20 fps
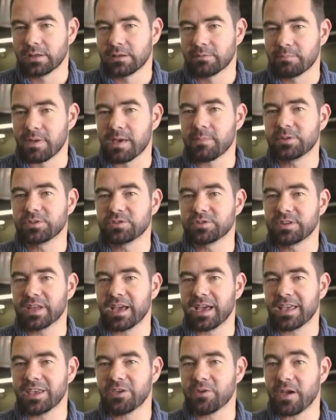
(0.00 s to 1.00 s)
Maybe
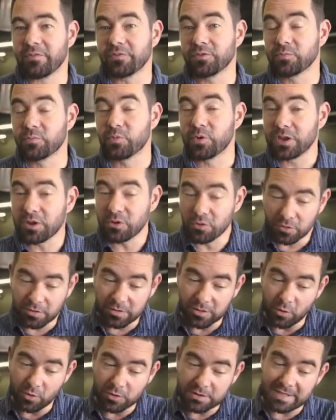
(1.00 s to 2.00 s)
today you have to bring your
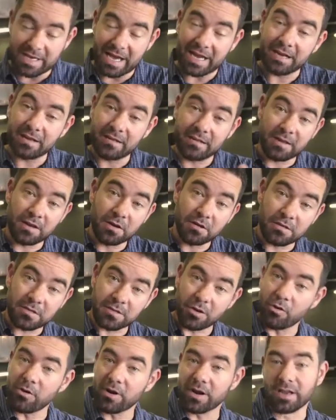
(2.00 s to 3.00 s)
thoughts under the
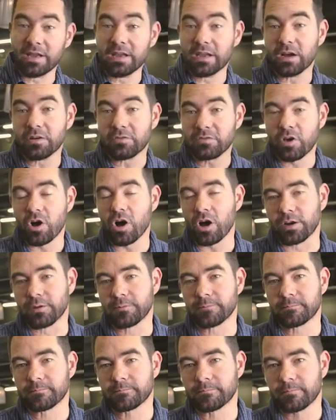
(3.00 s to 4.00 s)
authority of God.
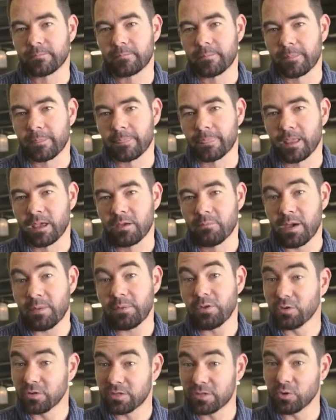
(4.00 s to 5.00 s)

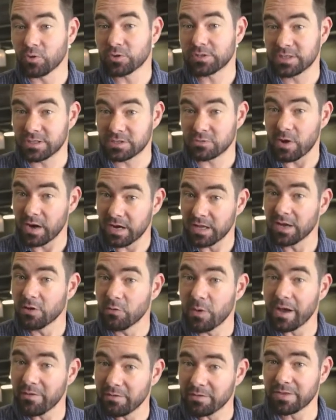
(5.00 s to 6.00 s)
Maybe your thoughts is running
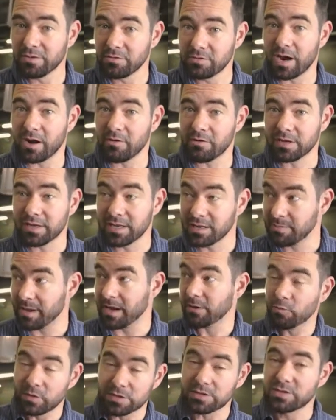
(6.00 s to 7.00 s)
away with you currently
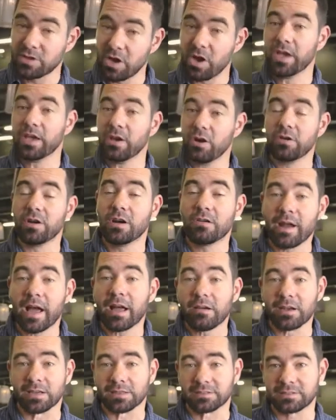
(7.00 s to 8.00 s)
about what's going on
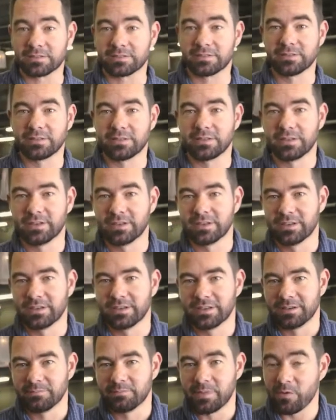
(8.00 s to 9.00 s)
around us.
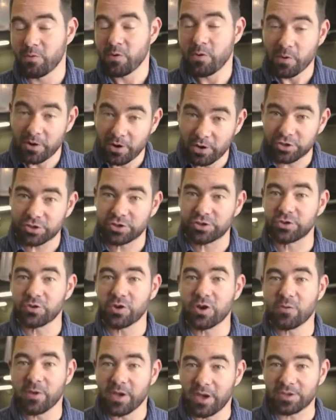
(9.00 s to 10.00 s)
Maybe we're not
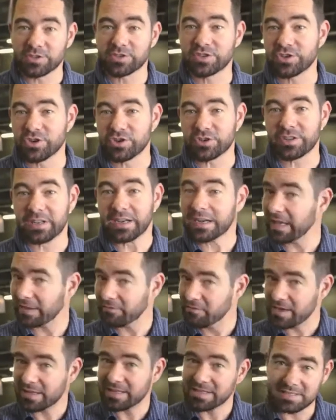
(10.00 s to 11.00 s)
sure, we're uncertain. En
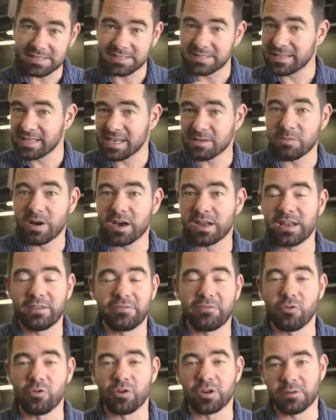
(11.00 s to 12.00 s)
ek weet, dis 'n tema in
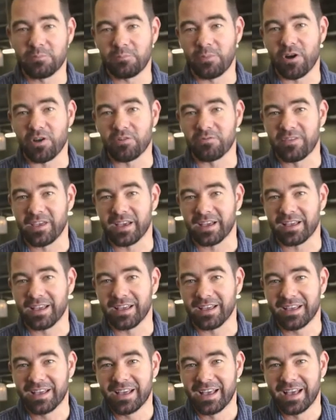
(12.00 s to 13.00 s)
hierdie volgende paar
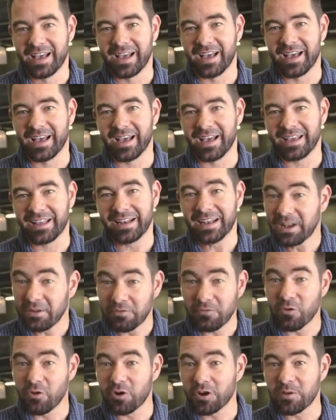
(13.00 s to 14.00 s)
weke, in hierdie
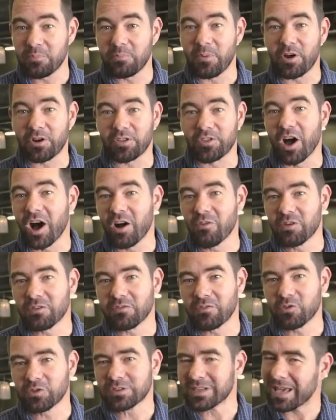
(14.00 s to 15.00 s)
volgende paar dae ook
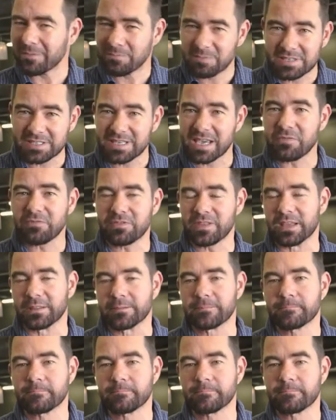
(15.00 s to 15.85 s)
vir ons. Ek besef dit.